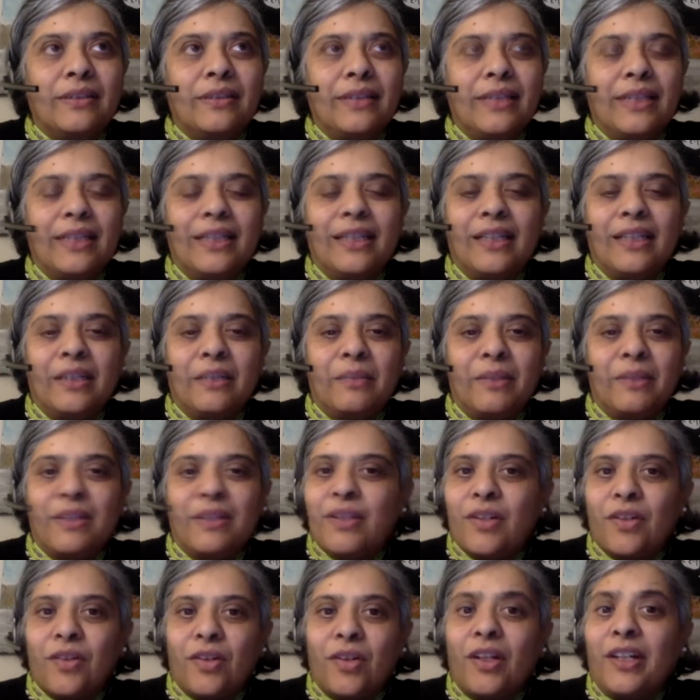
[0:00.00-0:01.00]
dealing with
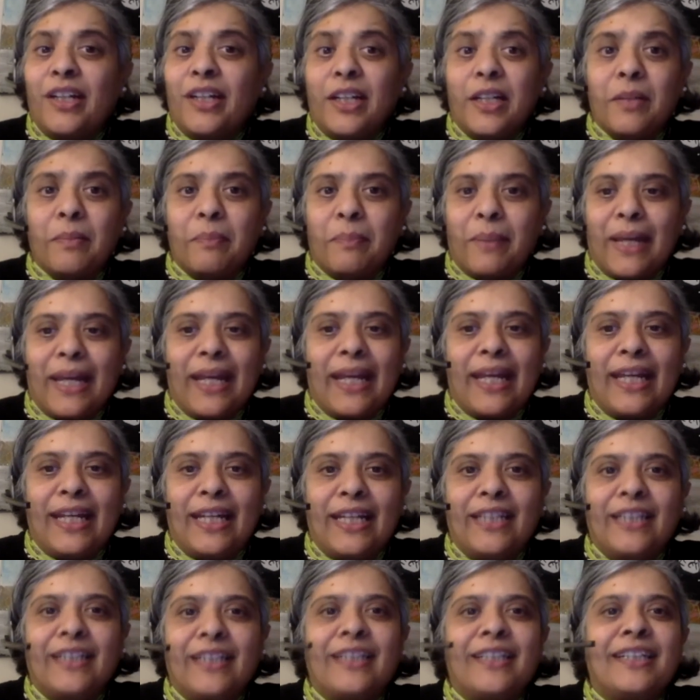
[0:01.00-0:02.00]
chronic
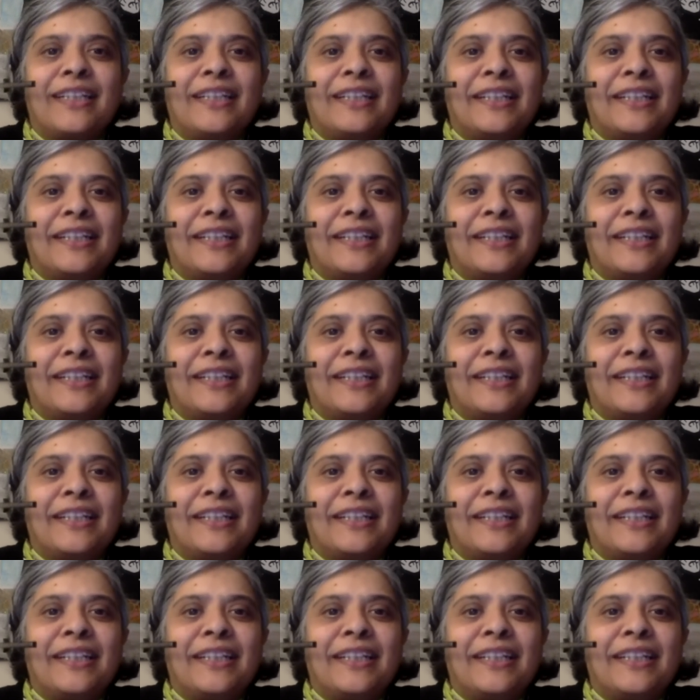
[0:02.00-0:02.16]
pain.